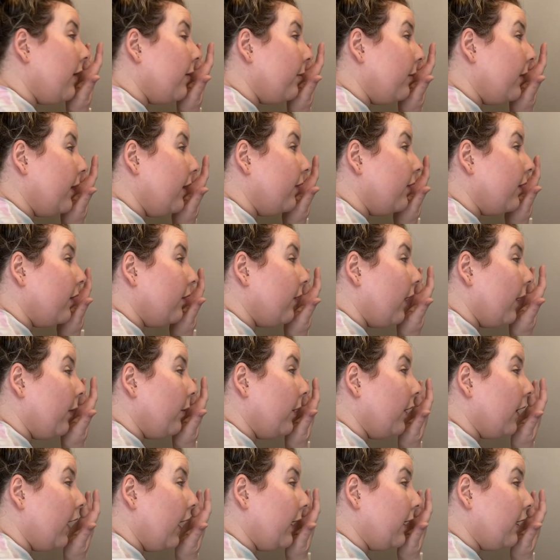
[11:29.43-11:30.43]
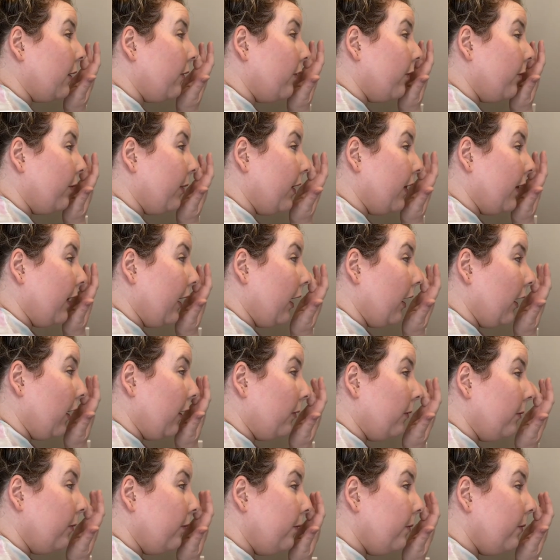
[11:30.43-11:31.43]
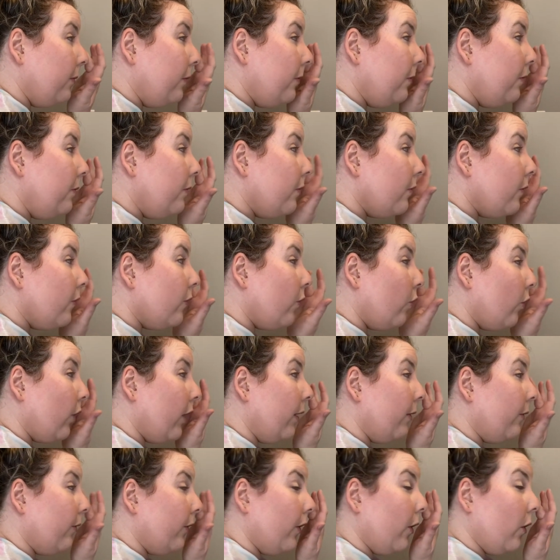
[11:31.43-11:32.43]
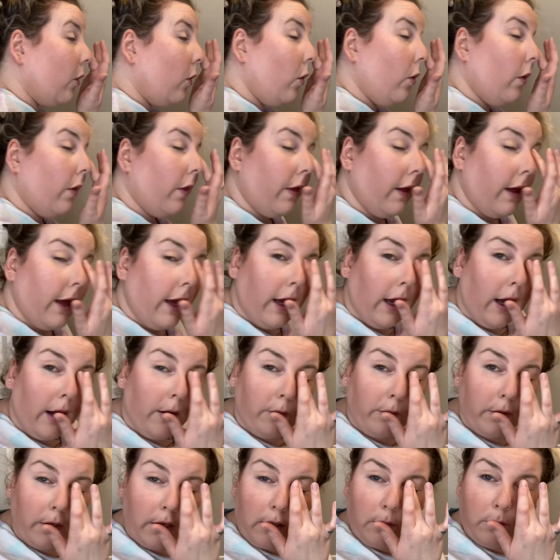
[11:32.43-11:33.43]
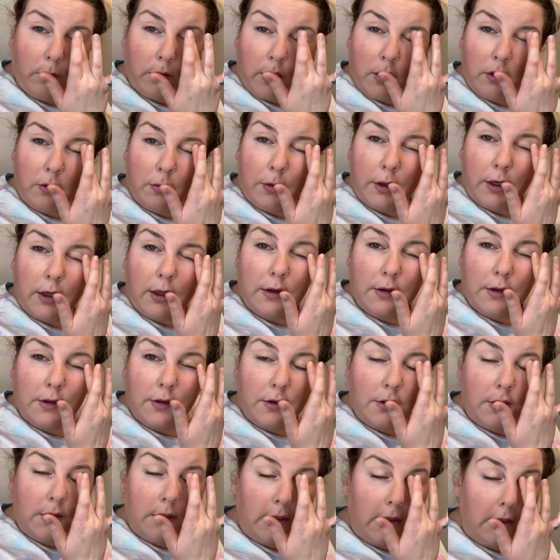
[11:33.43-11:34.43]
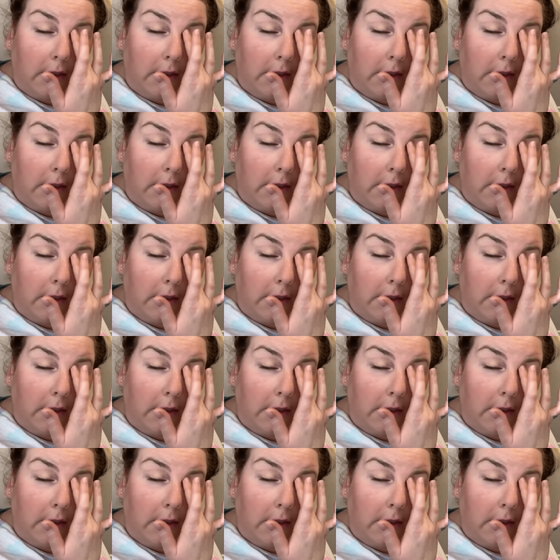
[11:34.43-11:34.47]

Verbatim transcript: even if I would like to have been there for him for the whole thing, I really would have, but it's just,